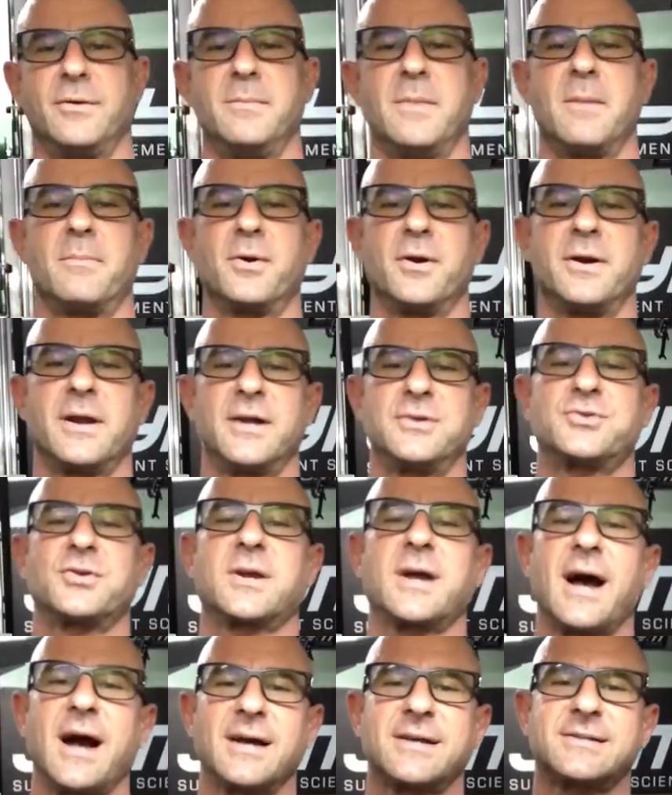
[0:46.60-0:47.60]
remember,
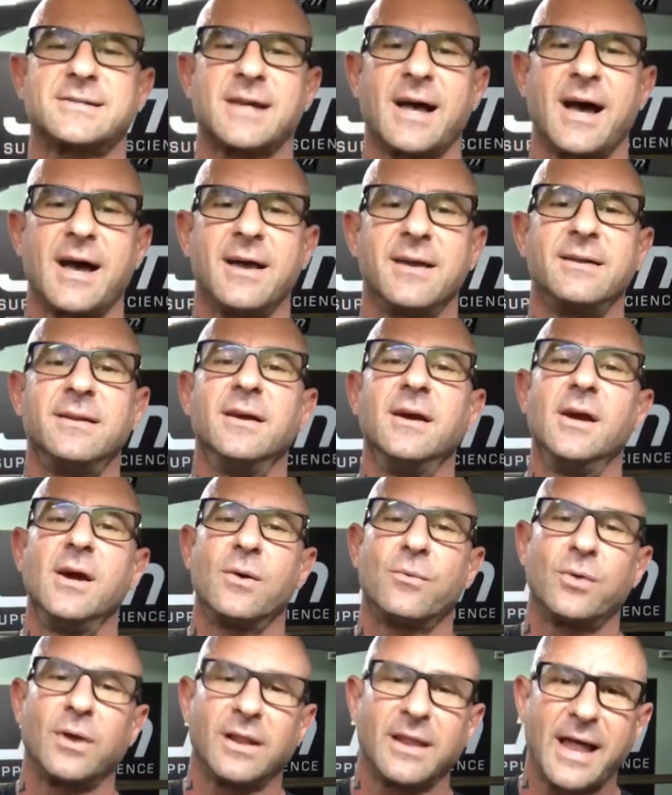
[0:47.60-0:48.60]
nitric oxide
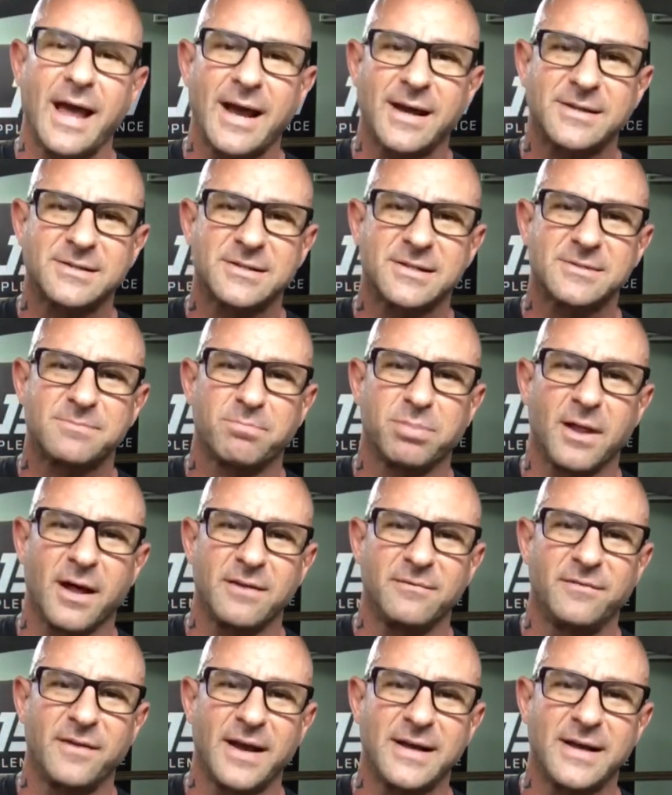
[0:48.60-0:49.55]
relaxes blood